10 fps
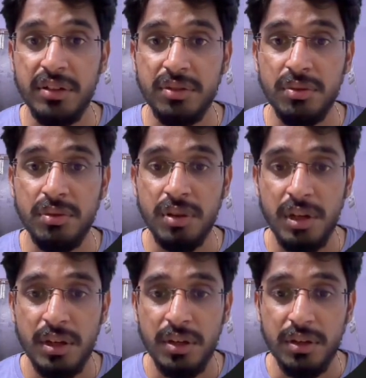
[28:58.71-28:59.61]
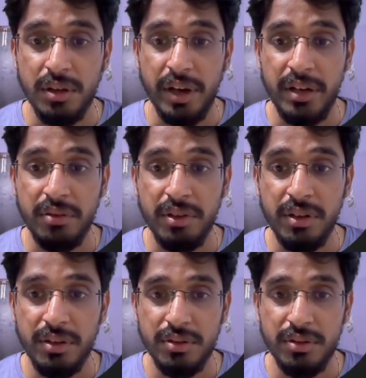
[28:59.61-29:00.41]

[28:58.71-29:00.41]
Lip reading: So right over here,